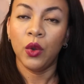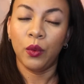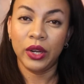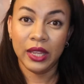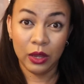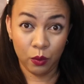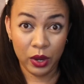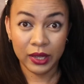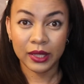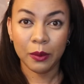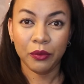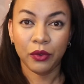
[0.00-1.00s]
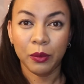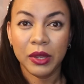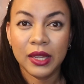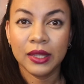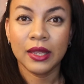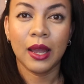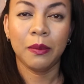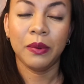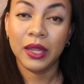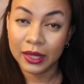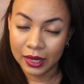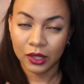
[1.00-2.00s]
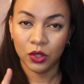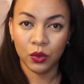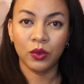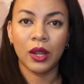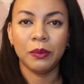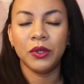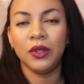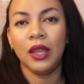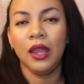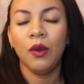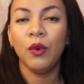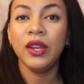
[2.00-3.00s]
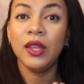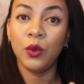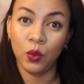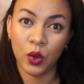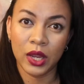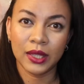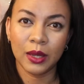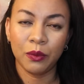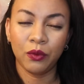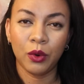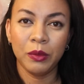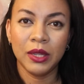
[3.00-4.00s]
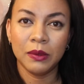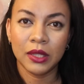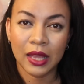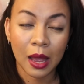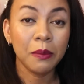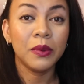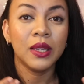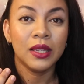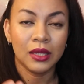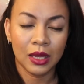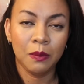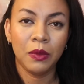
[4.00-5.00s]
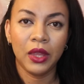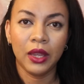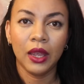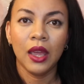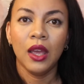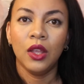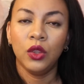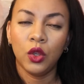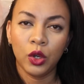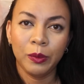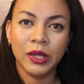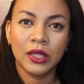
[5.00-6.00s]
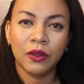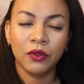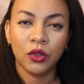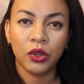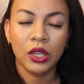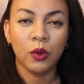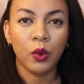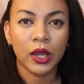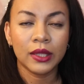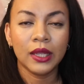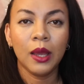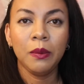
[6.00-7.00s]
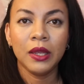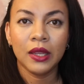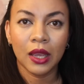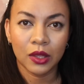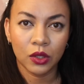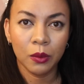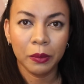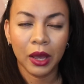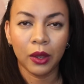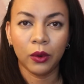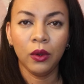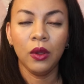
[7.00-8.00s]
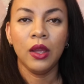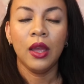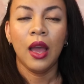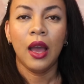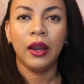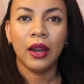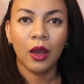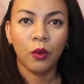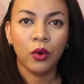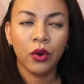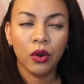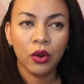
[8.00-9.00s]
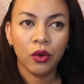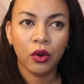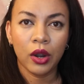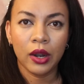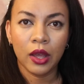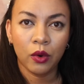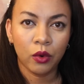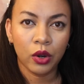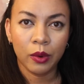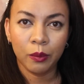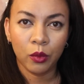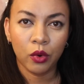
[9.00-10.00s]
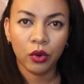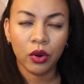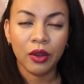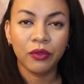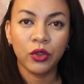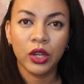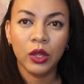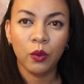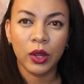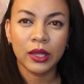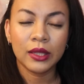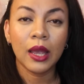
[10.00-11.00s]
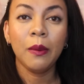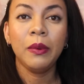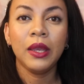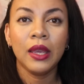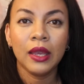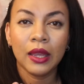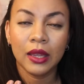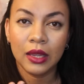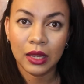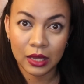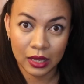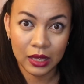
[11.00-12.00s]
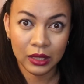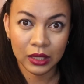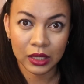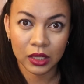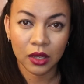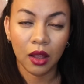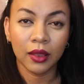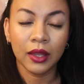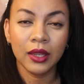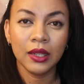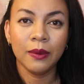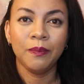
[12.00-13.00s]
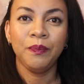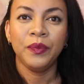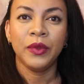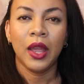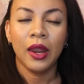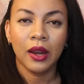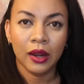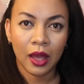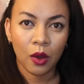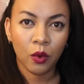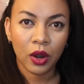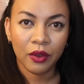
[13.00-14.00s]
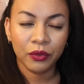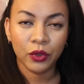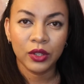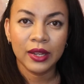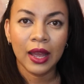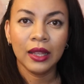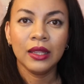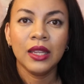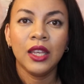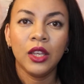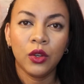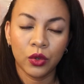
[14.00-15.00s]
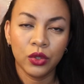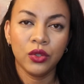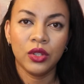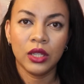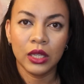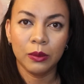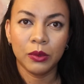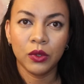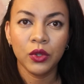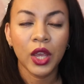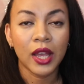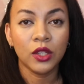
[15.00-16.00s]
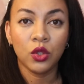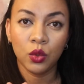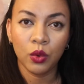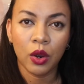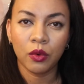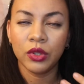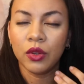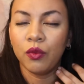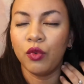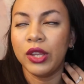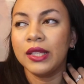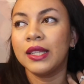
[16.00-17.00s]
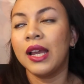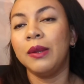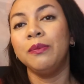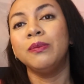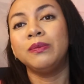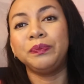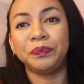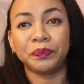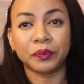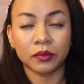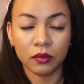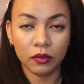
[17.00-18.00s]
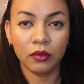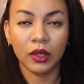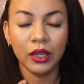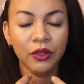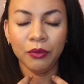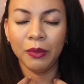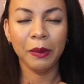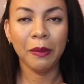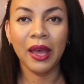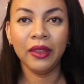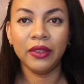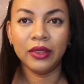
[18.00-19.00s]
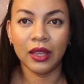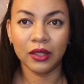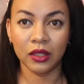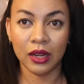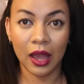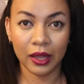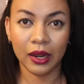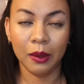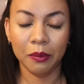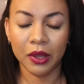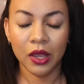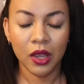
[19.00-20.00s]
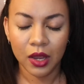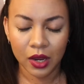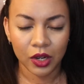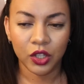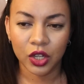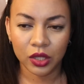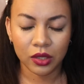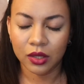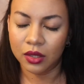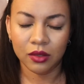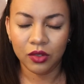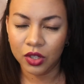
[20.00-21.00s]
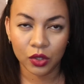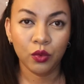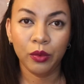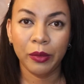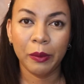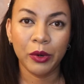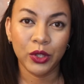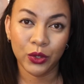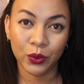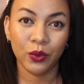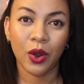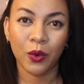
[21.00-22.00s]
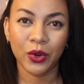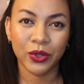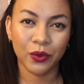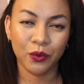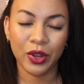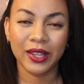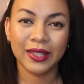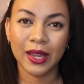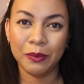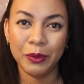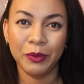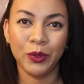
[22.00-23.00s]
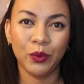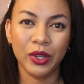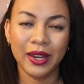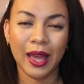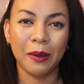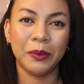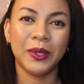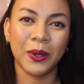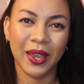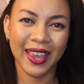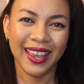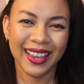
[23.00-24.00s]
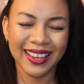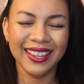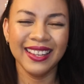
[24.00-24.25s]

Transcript: When he wakes up from his nap, he takes 2 naps a day. When he wakes up from his nap, same thing. 30 minutes after he wakes up, he gets a bottle. An hour or an hour and more after he wakes up, he eats solid, and an hour after that, he goes to sleep. So he has 2 hours of wake time. If my math doesn't add up, just remember it's 2 hours of wake time in between naps, okay?